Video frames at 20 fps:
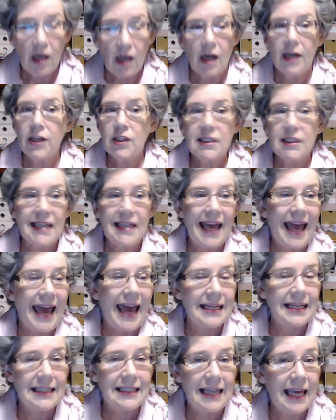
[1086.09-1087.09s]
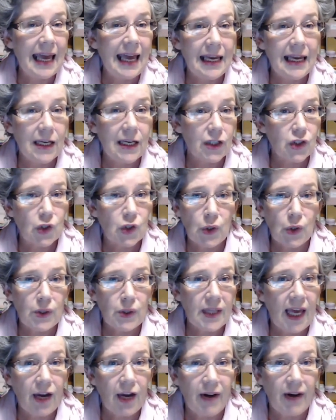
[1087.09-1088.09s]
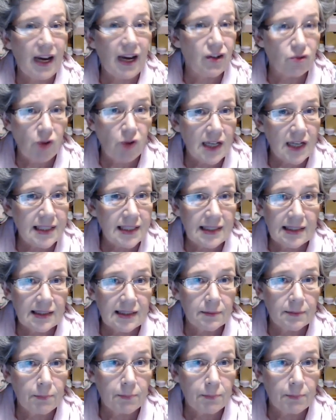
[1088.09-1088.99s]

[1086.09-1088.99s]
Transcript: I used to add an egg to their ground rice